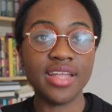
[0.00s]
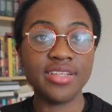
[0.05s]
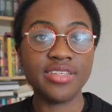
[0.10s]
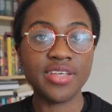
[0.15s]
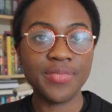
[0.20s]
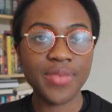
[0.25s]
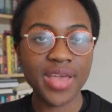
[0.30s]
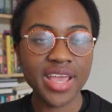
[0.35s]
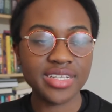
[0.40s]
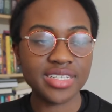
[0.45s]
And
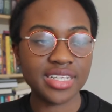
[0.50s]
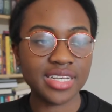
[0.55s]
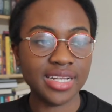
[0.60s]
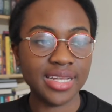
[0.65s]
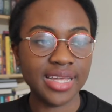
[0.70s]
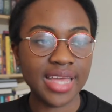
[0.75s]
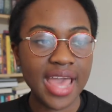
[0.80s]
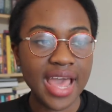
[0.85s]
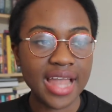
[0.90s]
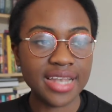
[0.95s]
so
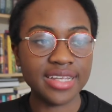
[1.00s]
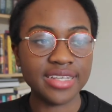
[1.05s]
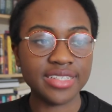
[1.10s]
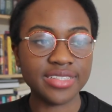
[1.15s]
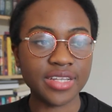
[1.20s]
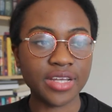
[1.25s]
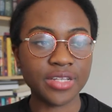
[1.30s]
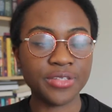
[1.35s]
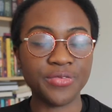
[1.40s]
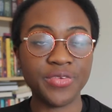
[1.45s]
basically, Ella
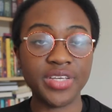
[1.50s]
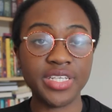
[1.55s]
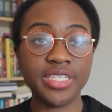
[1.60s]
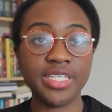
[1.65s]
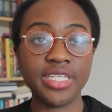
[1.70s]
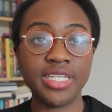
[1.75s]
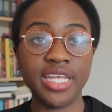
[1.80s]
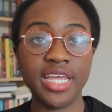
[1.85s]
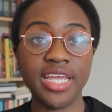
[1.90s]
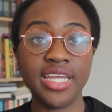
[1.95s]
starts
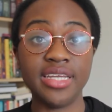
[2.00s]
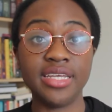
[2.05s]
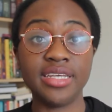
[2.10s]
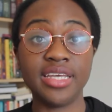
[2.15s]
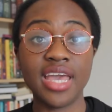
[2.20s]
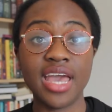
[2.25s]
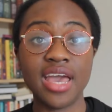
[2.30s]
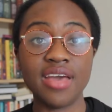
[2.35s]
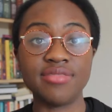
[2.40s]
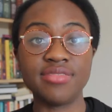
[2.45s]
visiting
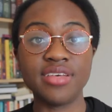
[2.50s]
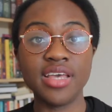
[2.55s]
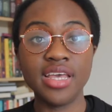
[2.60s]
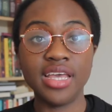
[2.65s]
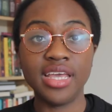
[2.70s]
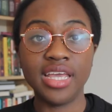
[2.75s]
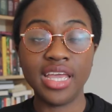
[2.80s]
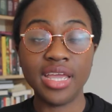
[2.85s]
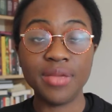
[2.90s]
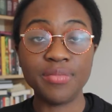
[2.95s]
Kev
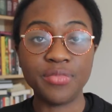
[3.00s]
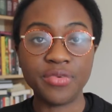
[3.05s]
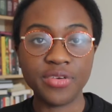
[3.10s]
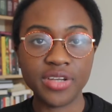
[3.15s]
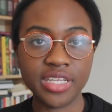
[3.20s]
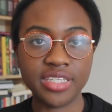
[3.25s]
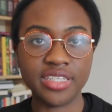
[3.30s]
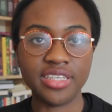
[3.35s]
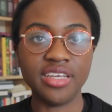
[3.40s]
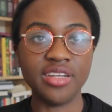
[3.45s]
in
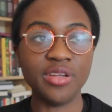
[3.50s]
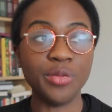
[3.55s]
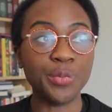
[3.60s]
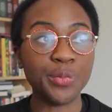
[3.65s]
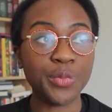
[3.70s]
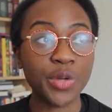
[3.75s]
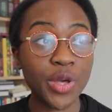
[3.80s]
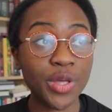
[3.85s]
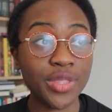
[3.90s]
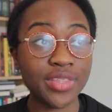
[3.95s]

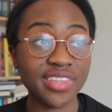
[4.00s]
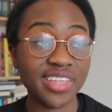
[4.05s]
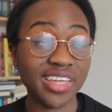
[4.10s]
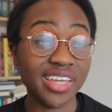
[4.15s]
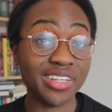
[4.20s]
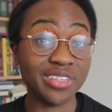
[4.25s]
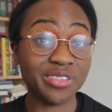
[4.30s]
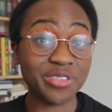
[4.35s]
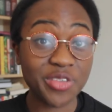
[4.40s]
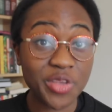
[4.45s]
prison, both
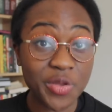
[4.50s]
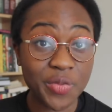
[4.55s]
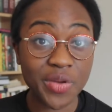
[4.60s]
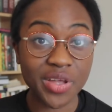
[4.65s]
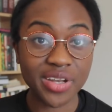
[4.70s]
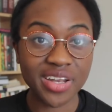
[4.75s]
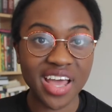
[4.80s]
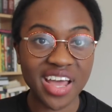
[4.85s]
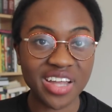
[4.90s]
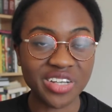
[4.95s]
in
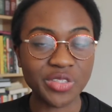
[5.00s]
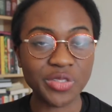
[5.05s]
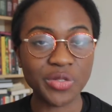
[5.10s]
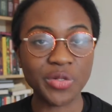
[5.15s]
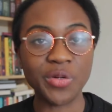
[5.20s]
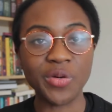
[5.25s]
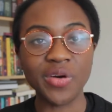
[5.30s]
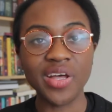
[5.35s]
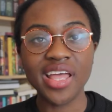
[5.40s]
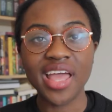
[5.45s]

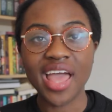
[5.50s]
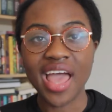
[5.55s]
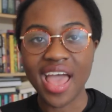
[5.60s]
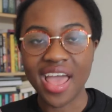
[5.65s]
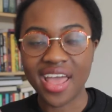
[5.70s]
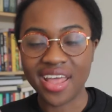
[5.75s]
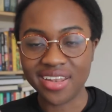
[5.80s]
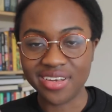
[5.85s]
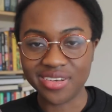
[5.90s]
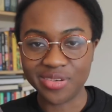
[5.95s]
supernatural
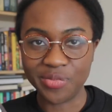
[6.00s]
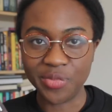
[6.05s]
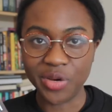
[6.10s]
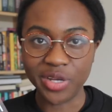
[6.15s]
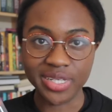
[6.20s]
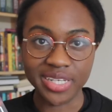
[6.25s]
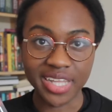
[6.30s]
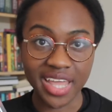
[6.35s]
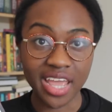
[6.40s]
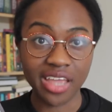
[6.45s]
and
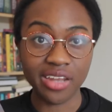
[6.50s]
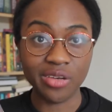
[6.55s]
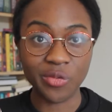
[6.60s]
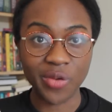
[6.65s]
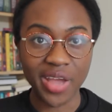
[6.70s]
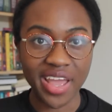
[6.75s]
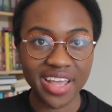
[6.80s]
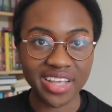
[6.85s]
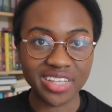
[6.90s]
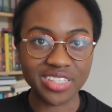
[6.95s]
mundane
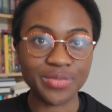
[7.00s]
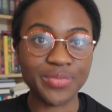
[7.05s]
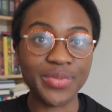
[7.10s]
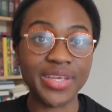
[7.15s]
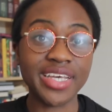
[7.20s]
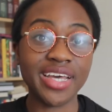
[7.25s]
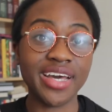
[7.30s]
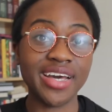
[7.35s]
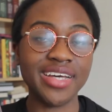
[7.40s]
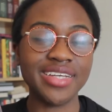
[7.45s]
ways,
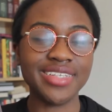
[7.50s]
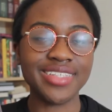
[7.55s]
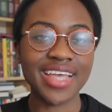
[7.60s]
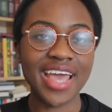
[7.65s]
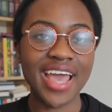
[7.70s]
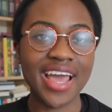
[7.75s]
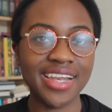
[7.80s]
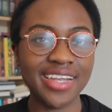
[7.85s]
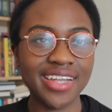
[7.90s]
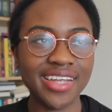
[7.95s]
because
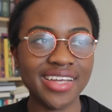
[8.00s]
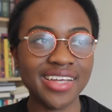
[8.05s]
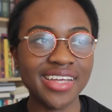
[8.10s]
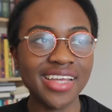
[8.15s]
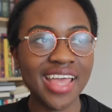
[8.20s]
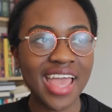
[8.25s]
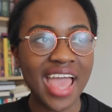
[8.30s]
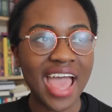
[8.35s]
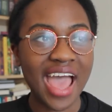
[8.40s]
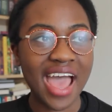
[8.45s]
Ella
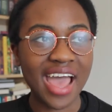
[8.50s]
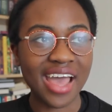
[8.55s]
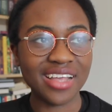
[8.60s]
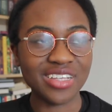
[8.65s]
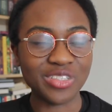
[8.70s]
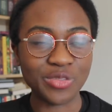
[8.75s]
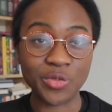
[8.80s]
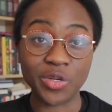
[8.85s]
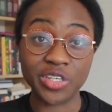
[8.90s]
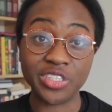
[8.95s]

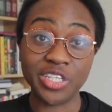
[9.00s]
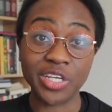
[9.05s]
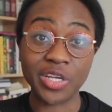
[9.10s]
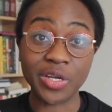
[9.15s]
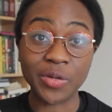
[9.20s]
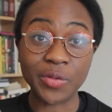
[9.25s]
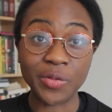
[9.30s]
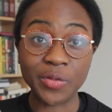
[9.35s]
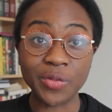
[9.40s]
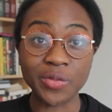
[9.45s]
has what she
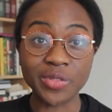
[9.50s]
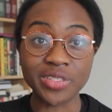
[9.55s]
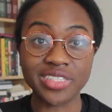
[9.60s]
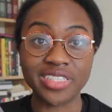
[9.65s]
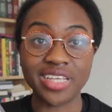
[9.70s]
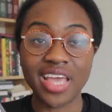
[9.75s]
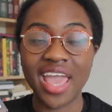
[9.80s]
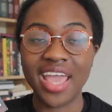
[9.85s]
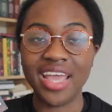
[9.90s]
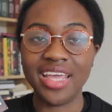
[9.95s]

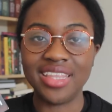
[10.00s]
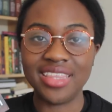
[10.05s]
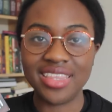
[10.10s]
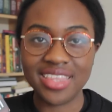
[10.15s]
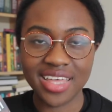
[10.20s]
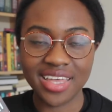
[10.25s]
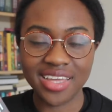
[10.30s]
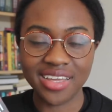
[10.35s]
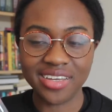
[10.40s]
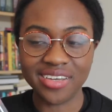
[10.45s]
calls a
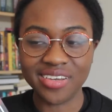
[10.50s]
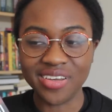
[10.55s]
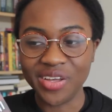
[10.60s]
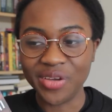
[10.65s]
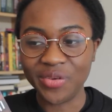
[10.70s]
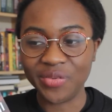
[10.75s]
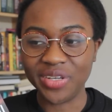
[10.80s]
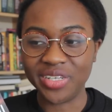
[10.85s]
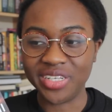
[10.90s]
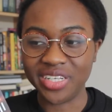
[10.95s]
thing,
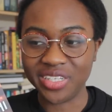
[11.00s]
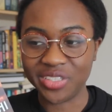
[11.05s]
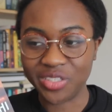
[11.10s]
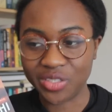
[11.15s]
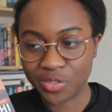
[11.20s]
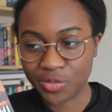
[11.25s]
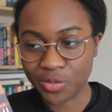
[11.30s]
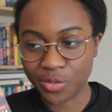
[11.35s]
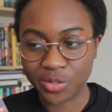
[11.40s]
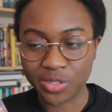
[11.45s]
which
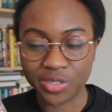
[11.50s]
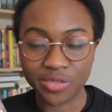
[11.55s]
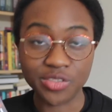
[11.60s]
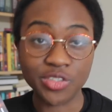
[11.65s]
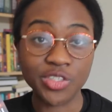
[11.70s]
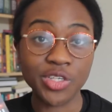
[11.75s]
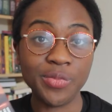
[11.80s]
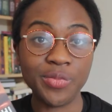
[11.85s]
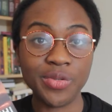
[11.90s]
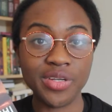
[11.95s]
is a sort of
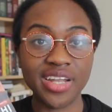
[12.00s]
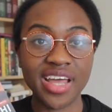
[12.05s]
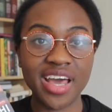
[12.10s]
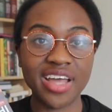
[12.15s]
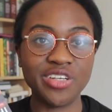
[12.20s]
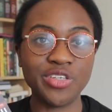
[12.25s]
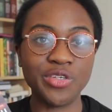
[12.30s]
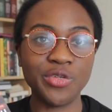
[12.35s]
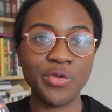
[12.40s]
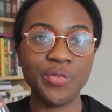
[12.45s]

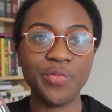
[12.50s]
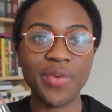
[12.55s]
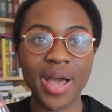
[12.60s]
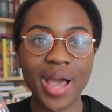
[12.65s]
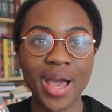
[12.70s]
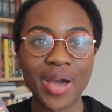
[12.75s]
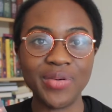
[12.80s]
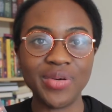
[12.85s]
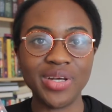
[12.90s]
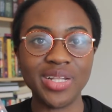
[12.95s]
supernatural
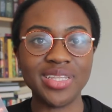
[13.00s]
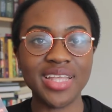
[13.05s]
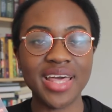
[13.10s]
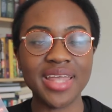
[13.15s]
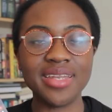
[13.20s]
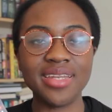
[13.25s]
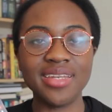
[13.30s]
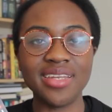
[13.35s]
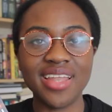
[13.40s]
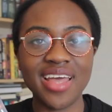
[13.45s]
power
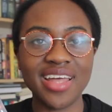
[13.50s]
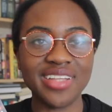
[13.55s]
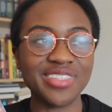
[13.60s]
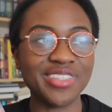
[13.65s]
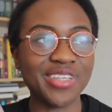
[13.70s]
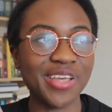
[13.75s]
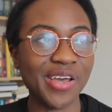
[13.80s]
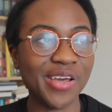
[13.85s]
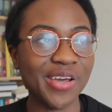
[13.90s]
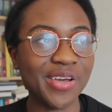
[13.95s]
that
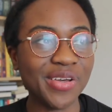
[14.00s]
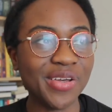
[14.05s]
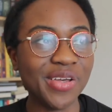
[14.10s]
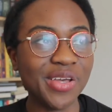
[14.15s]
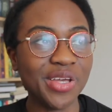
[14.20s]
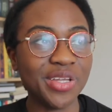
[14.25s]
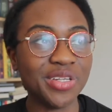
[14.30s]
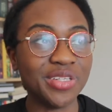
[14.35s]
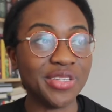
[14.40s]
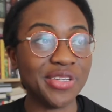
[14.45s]
lets her
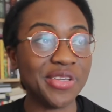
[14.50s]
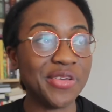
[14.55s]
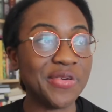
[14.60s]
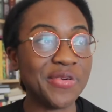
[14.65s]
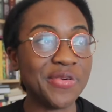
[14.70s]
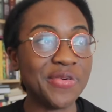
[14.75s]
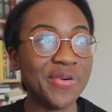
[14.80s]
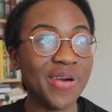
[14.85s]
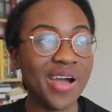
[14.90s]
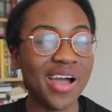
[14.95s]

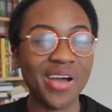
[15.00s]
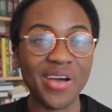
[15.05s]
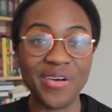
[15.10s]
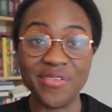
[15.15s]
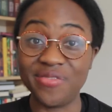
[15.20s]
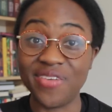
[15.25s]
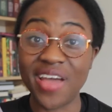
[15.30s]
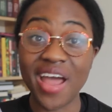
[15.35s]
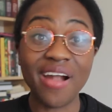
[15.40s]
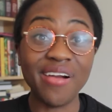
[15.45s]
do
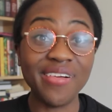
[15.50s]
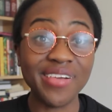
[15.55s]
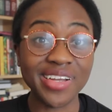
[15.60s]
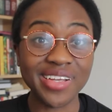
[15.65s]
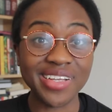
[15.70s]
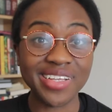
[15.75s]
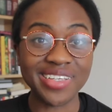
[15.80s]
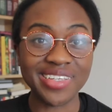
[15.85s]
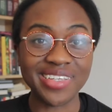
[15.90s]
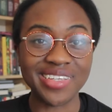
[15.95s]
uh,
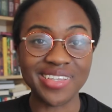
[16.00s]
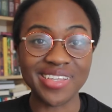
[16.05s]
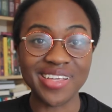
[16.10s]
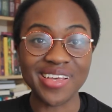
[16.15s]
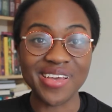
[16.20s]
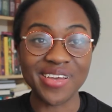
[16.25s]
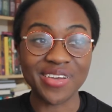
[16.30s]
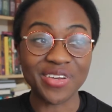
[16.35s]
various